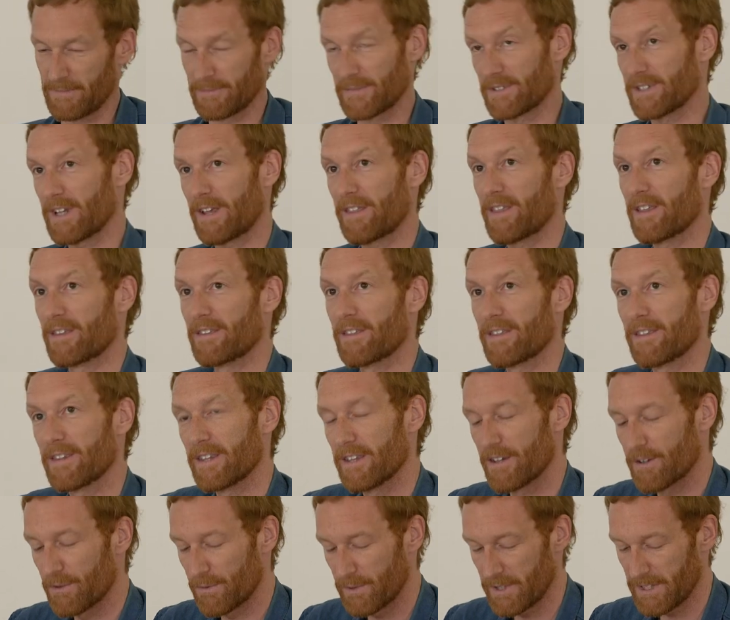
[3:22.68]
Southern
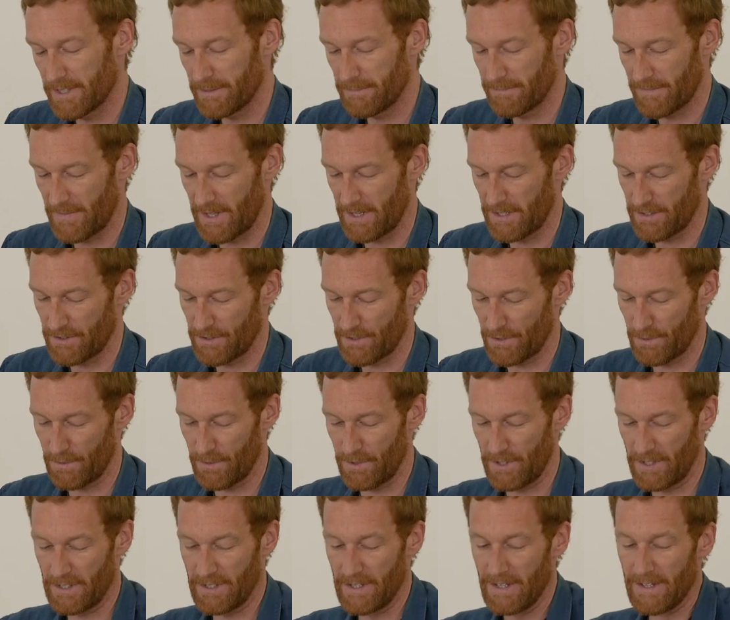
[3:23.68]
theory, and so
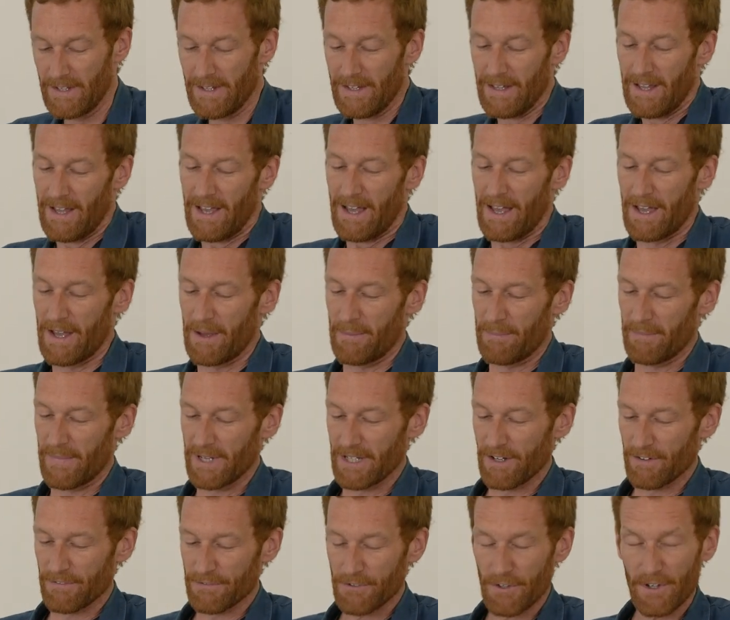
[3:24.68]
on.
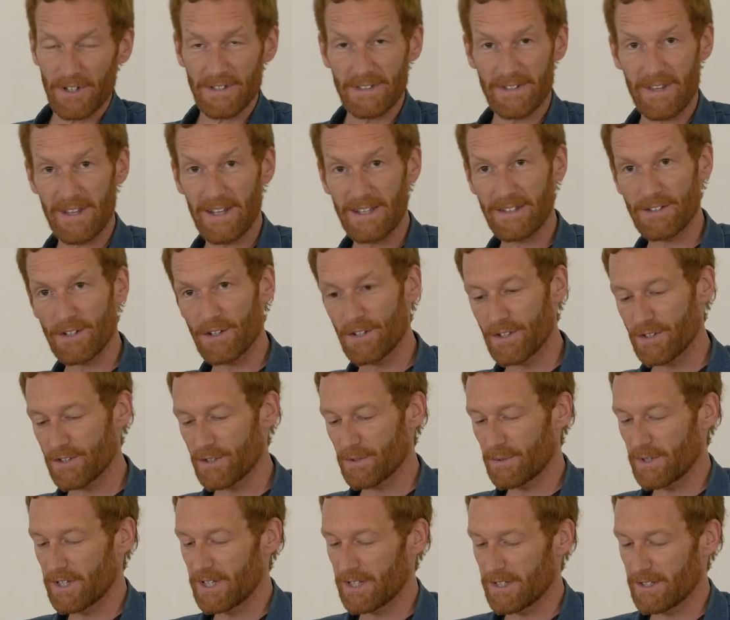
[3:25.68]
But of course, there's
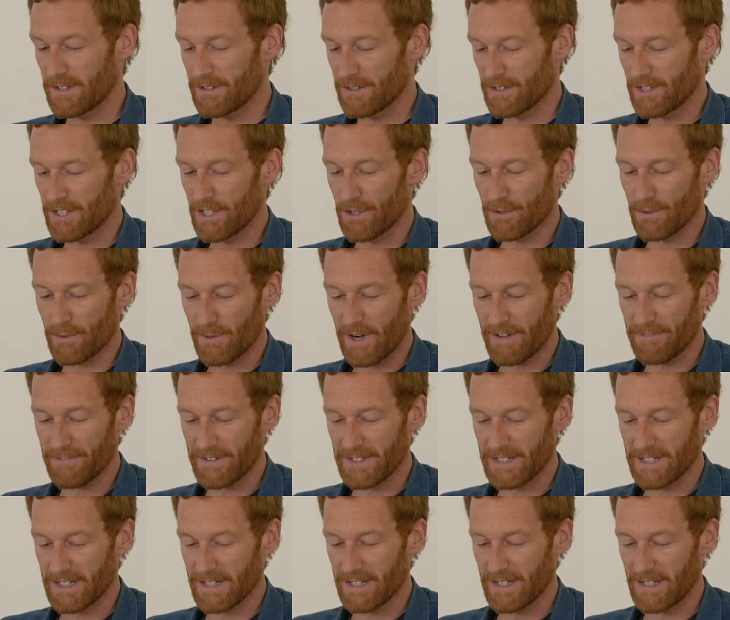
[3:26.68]
also a
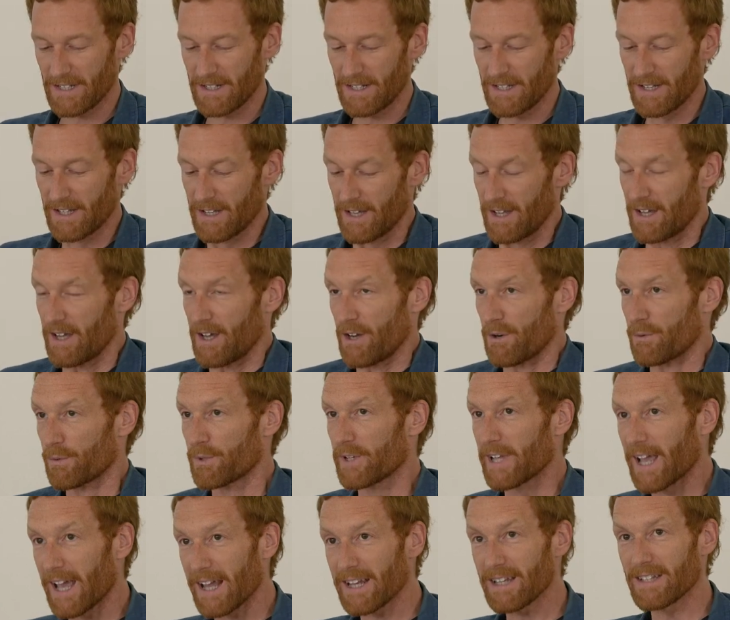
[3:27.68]
geographical
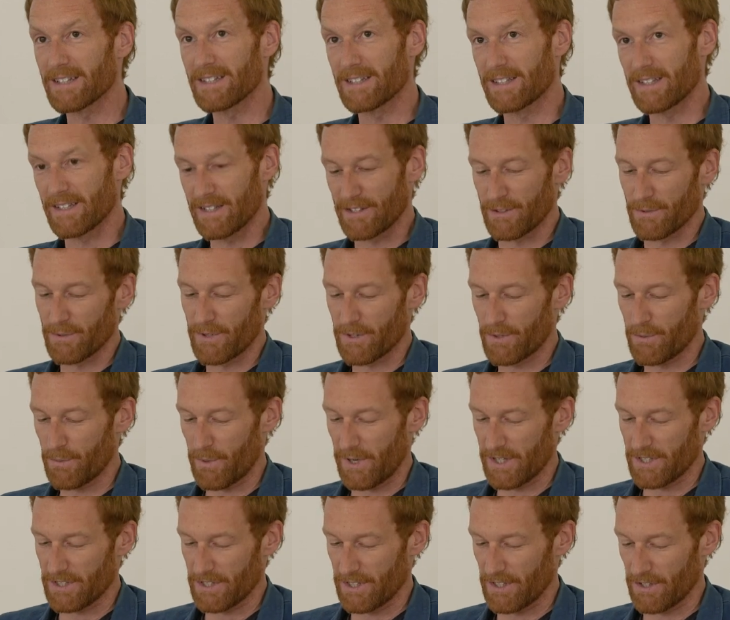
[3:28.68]
reality to the
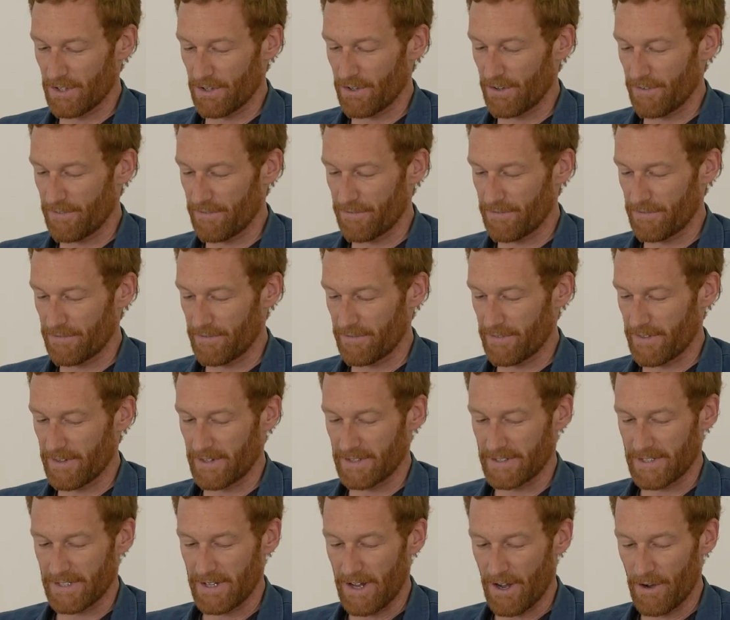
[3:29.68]
question of the
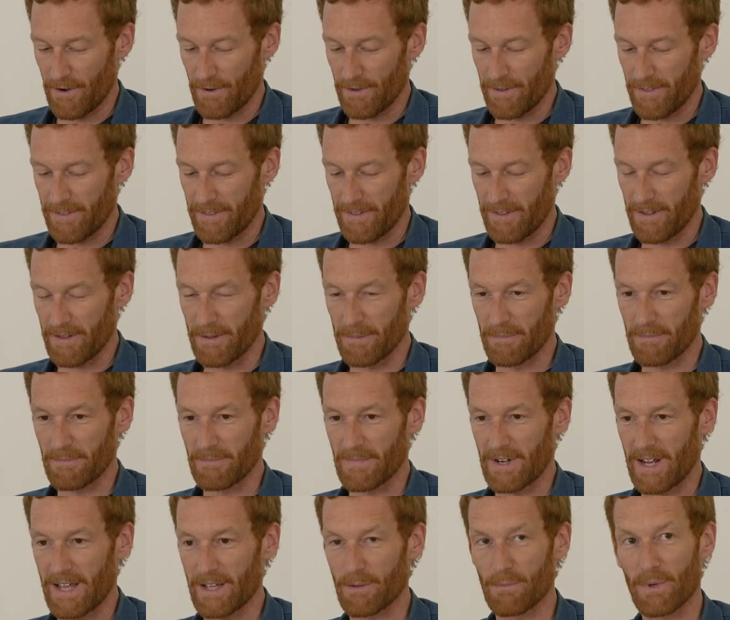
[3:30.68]
South,
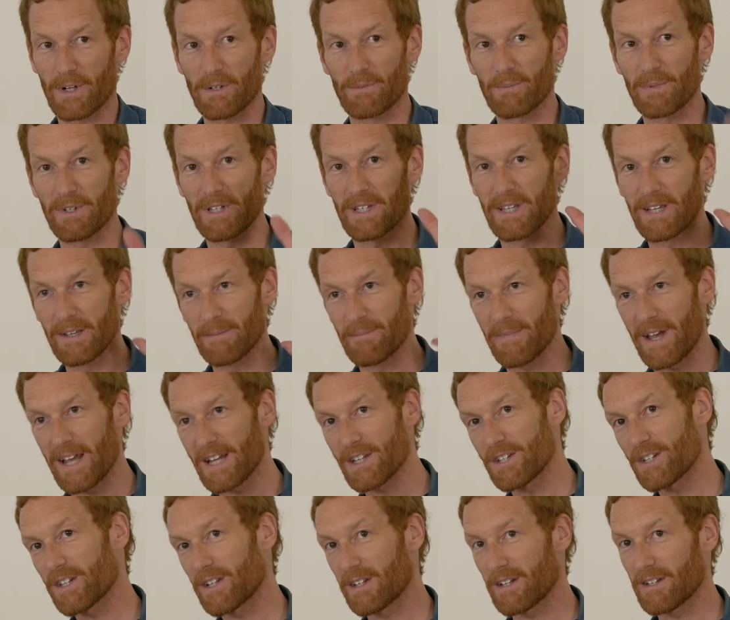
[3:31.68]
like what we
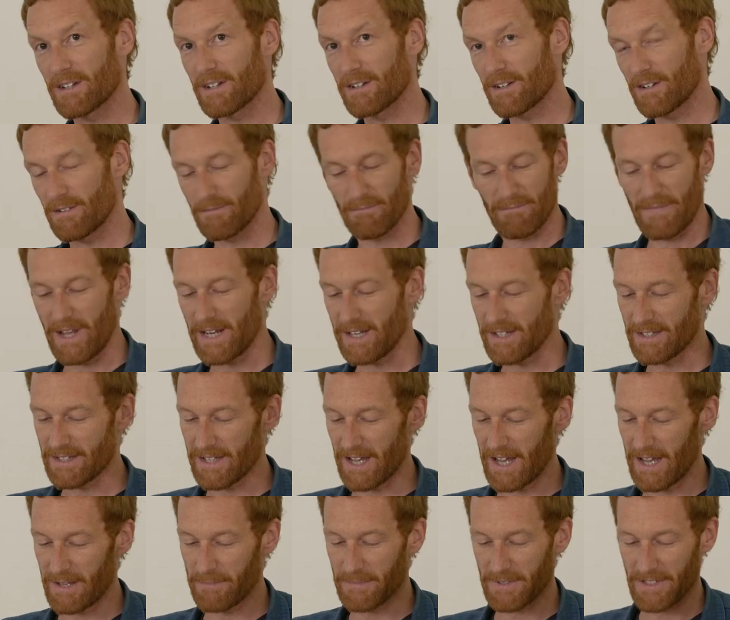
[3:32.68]
imagine many
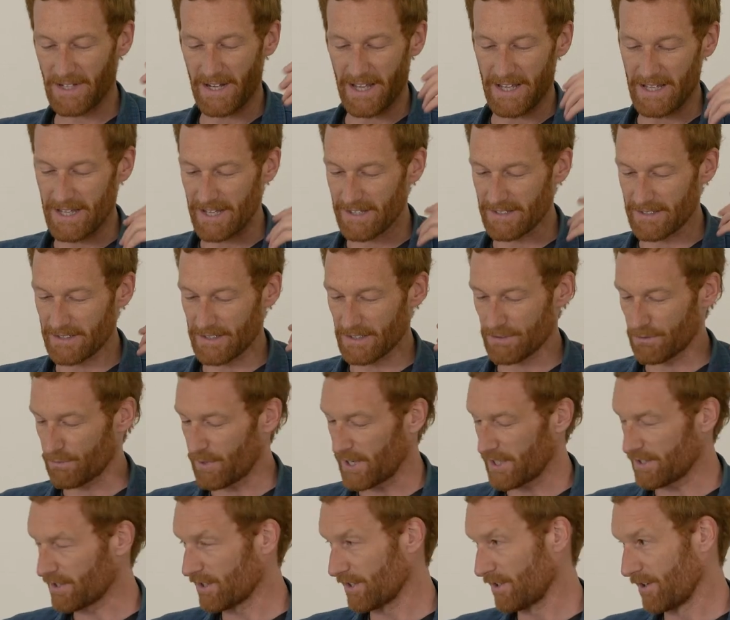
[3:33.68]
times like as a
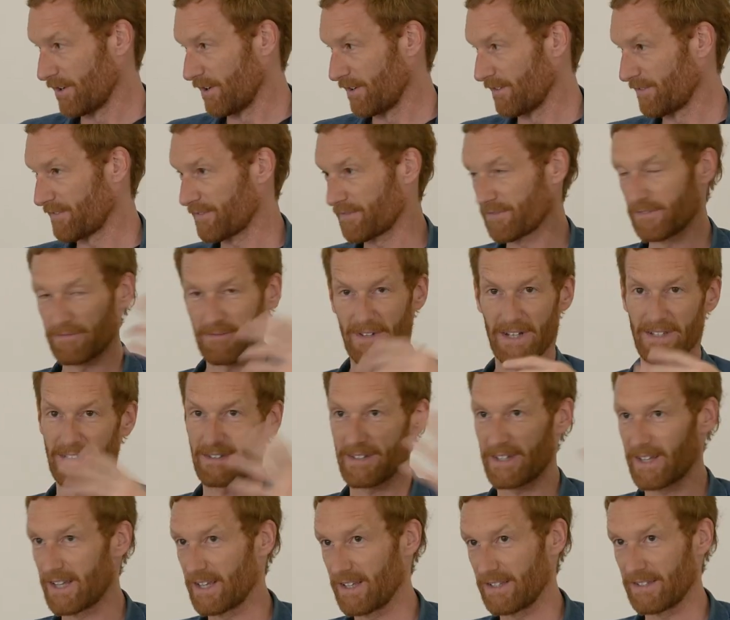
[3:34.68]
question of, let's
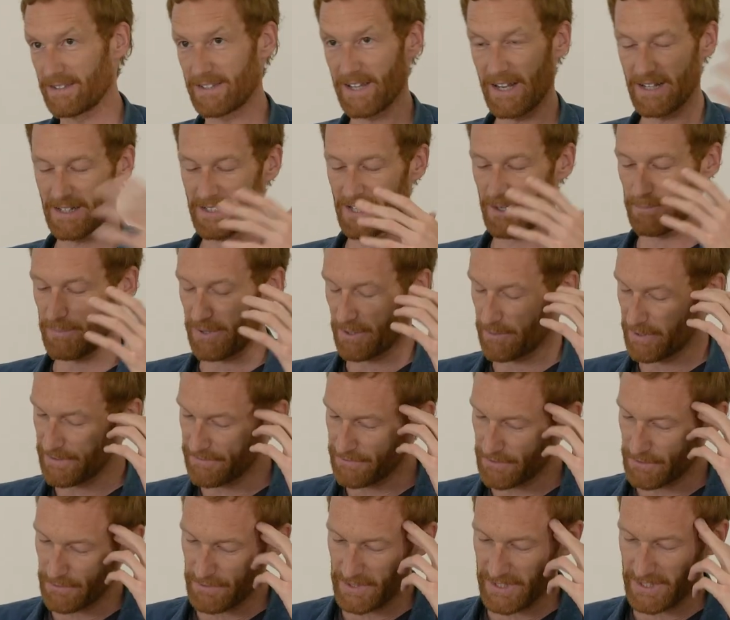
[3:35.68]
say,
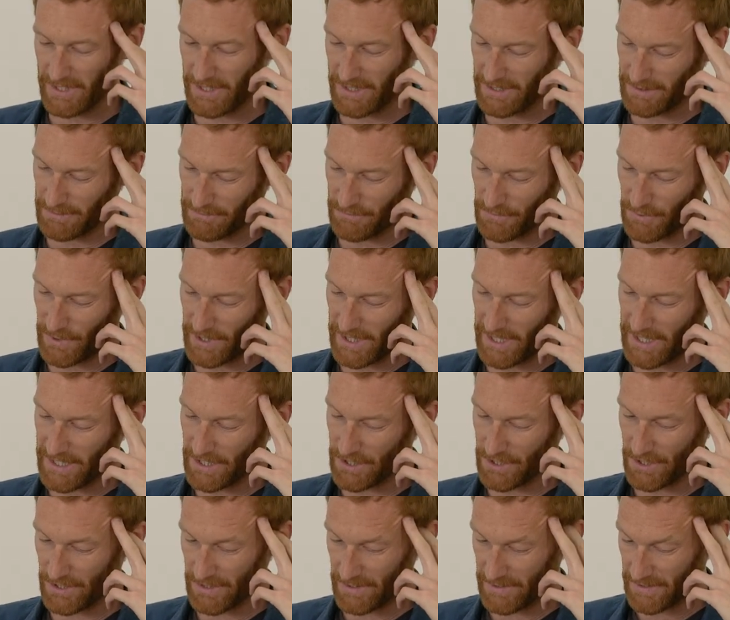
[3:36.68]
center-periphery
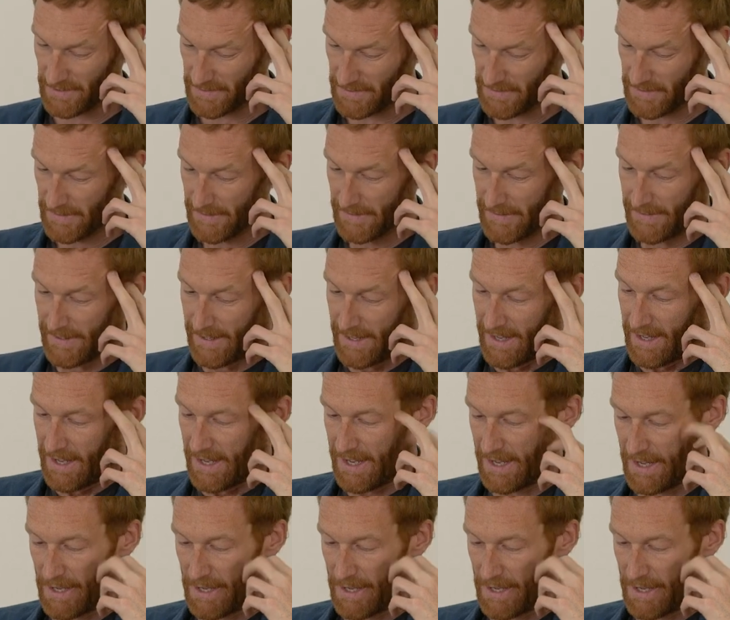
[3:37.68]
relations.